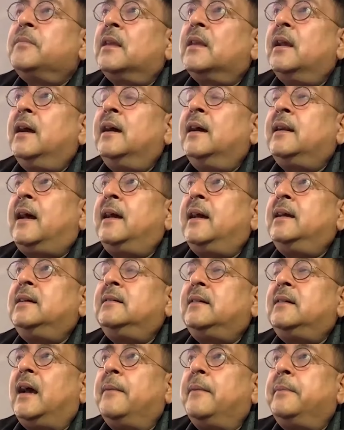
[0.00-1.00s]
And
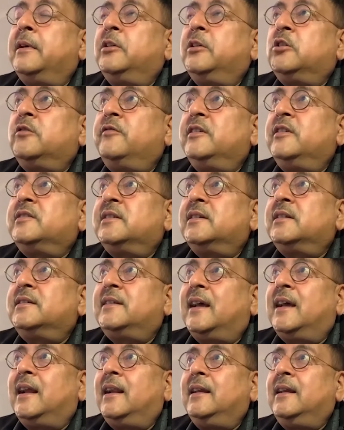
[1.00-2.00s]
I happened to visit
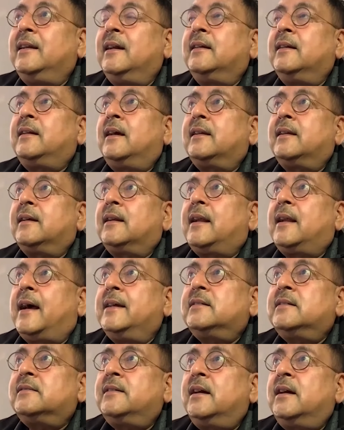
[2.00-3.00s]
Delhi, and I
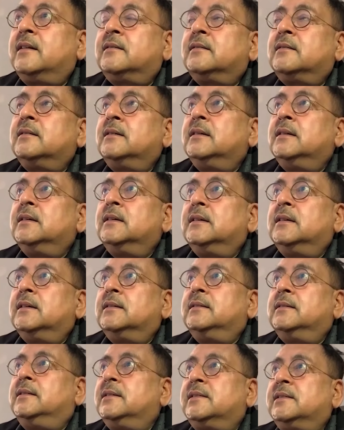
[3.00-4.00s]
realized that
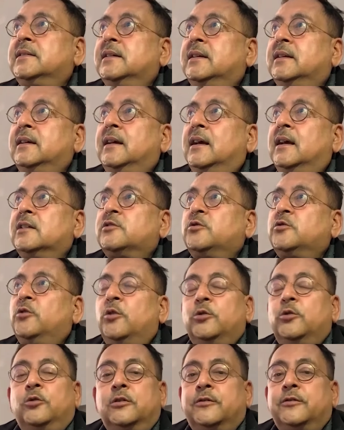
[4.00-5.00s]
this city has no good